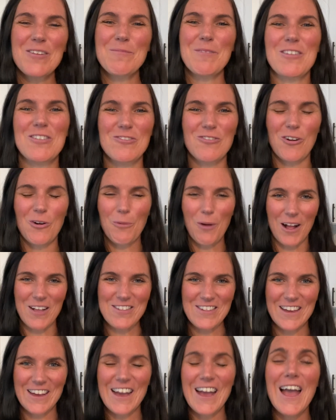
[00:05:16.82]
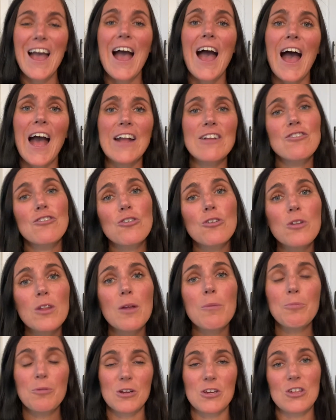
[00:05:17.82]
much for watching. I truly
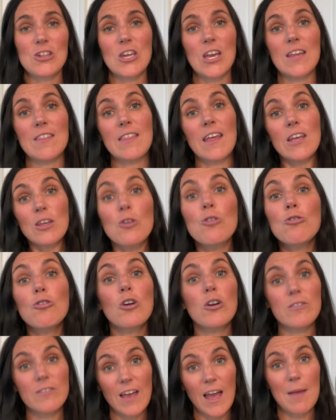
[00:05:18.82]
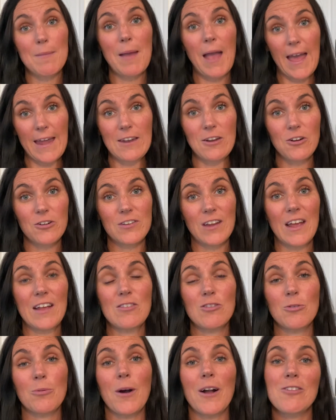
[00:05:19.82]
appreciate that you took time out of your day
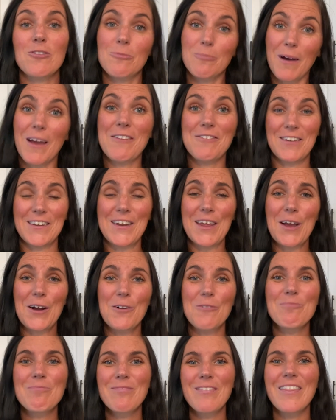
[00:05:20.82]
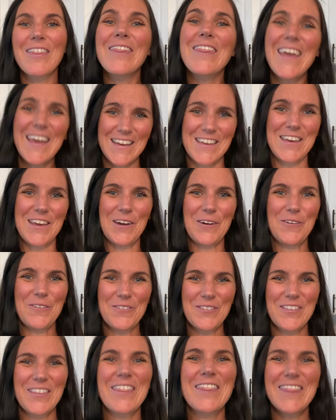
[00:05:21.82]
to watch my video. Thank you,
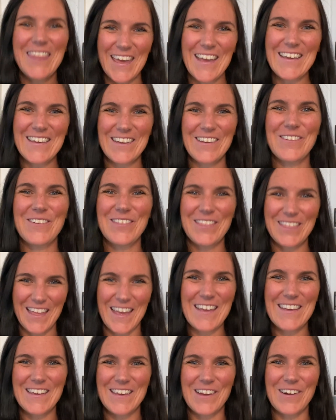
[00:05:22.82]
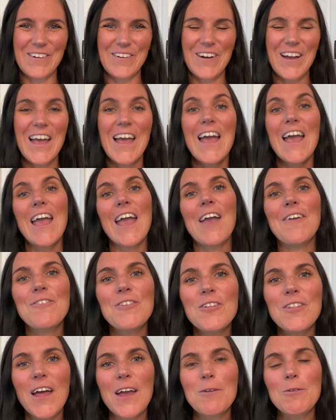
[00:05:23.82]
thank you, thank you. If you
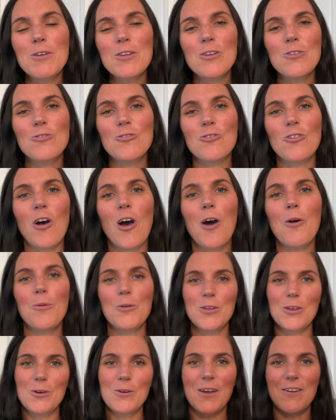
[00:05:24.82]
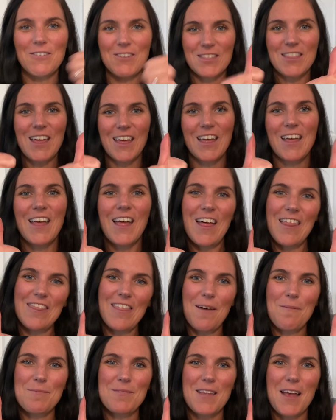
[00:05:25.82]
like what you saw, will you give it the
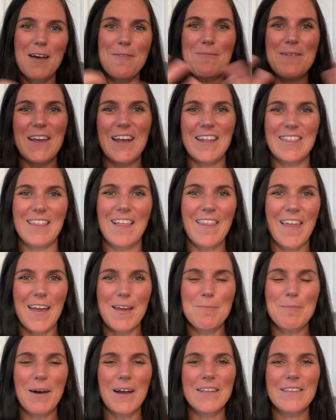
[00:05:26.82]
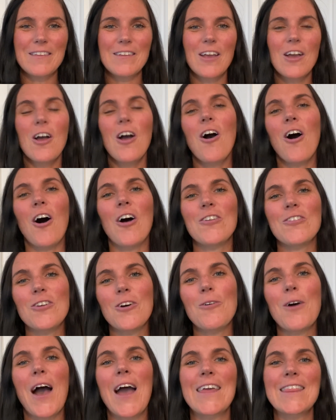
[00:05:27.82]
thumbs up, hit the like button?
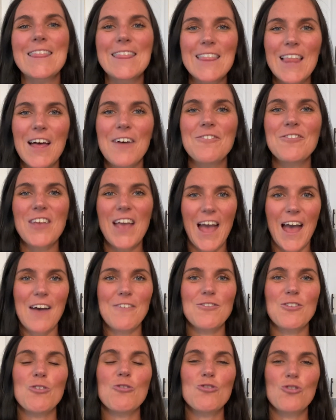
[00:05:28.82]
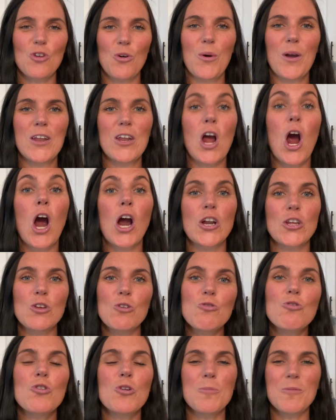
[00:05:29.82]
Also, I'd love to have you join our
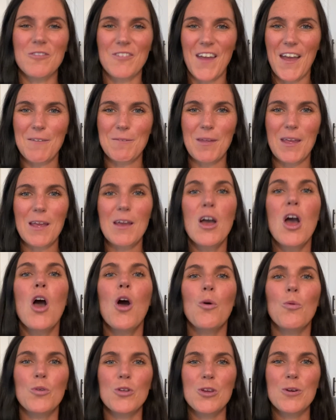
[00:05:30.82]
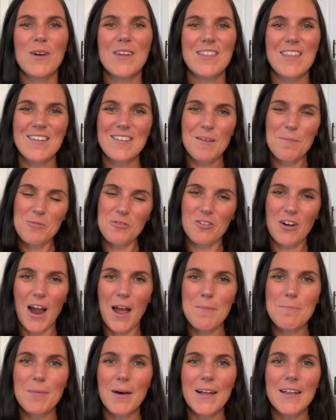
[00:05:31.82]
YouTube family. Will you hit the
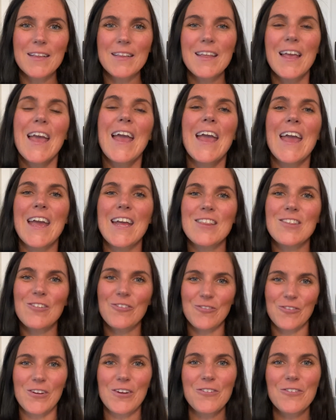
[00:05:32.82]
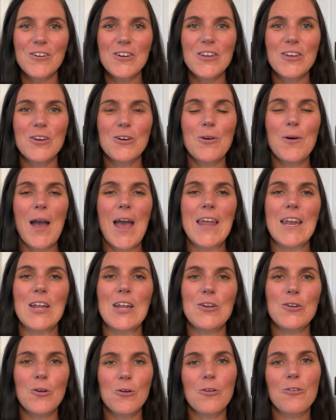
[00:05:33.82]
subscribe button? It's free for you and it
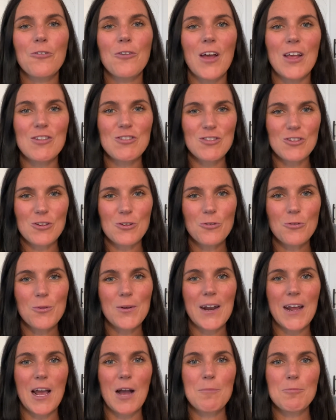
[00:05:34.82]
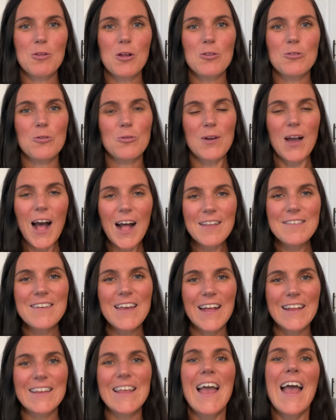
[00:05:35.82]
notifies you when I upload new
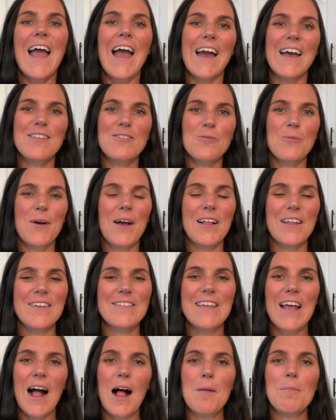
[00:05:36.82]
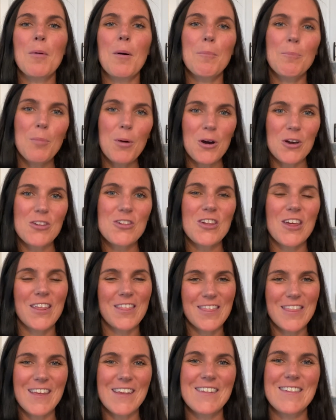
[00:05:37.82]
content, as well as help push
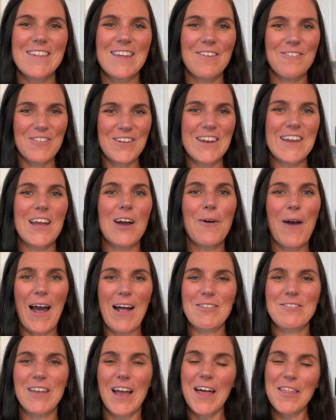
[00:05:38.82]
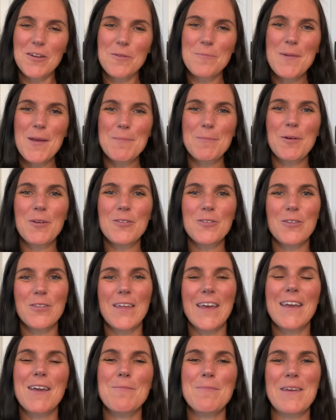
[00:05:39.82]
this video out to other people so they
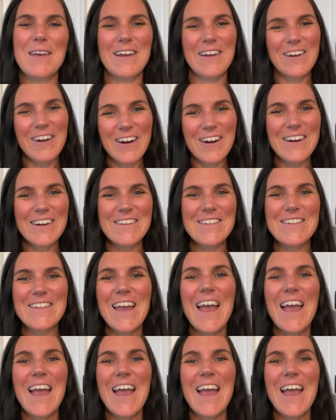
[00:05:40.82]
can be encouraged,